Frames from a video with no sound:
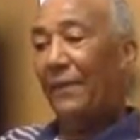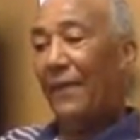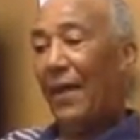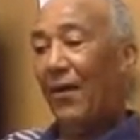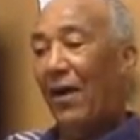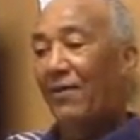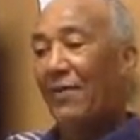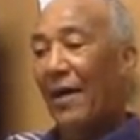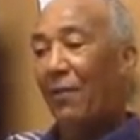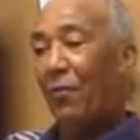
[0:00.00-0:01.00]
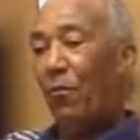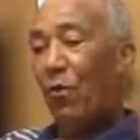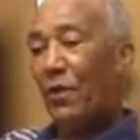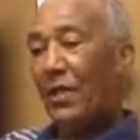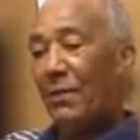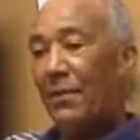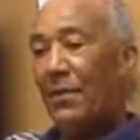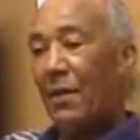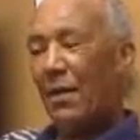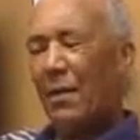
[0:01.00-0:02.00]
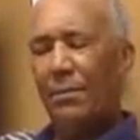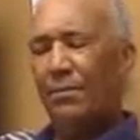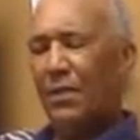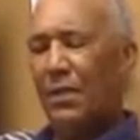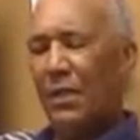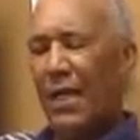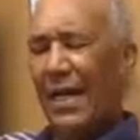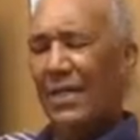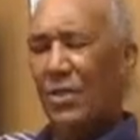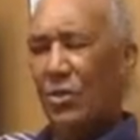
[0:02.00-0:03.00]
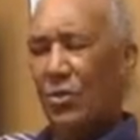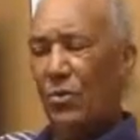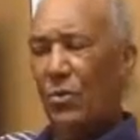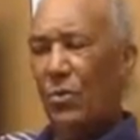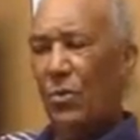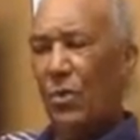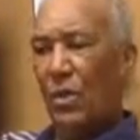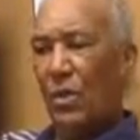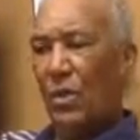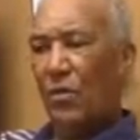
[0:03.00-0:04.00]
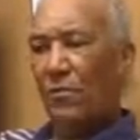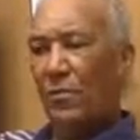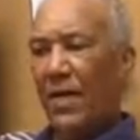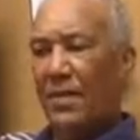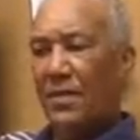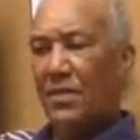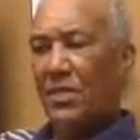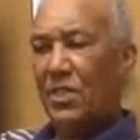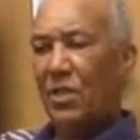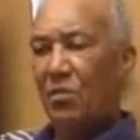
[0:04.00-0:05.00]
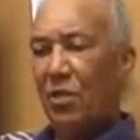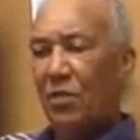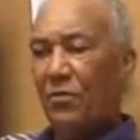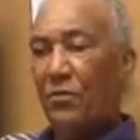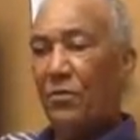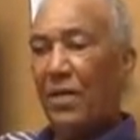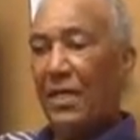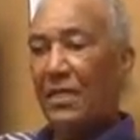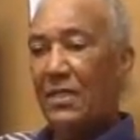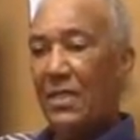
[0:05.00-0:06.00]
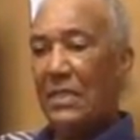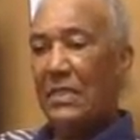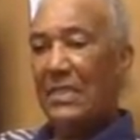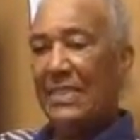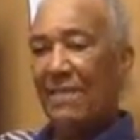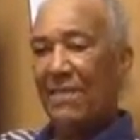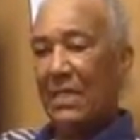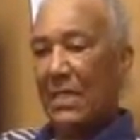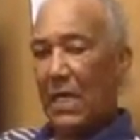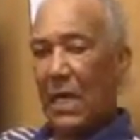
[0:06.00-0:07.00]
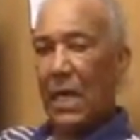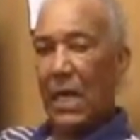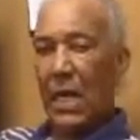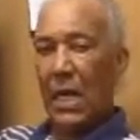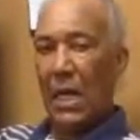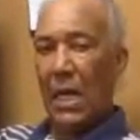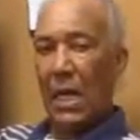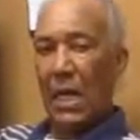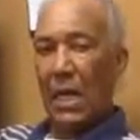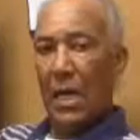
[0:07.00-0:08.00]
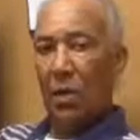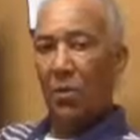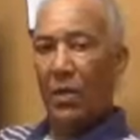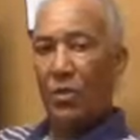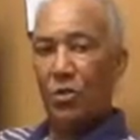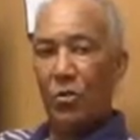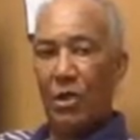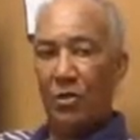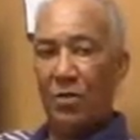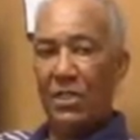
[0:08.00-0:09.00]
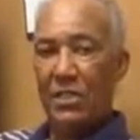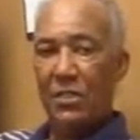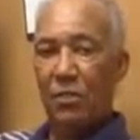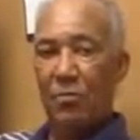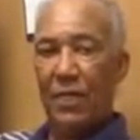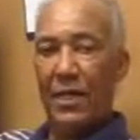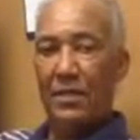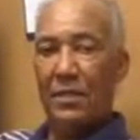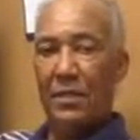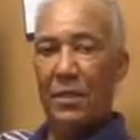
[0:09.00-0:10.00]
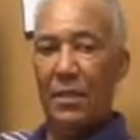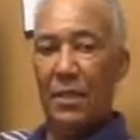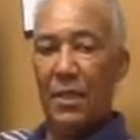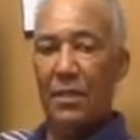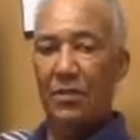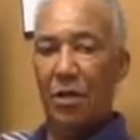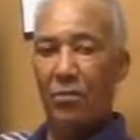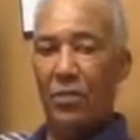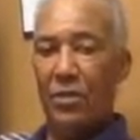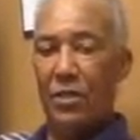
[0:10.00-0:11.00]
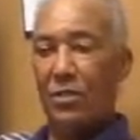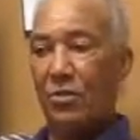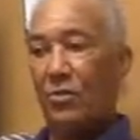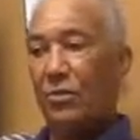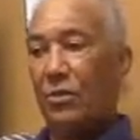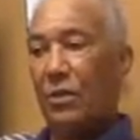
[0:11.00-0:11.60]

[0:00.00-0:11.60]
Thereafter, I worked at Patilla High School from 1961 through 1970, when school integration took place in Tarboro City Schools.